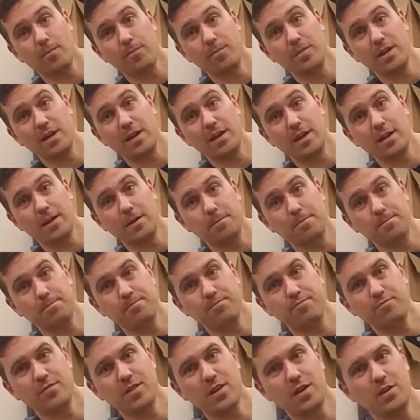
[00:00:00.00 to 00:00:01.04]
being
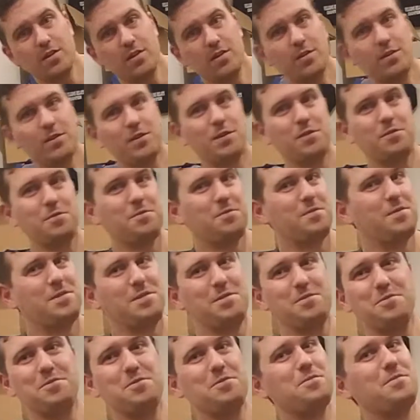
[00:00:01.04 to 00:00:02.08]
you
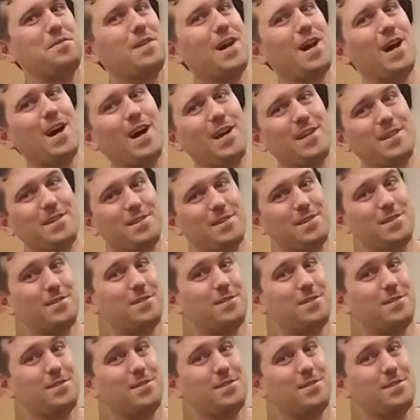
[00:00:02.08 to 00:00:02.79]
do not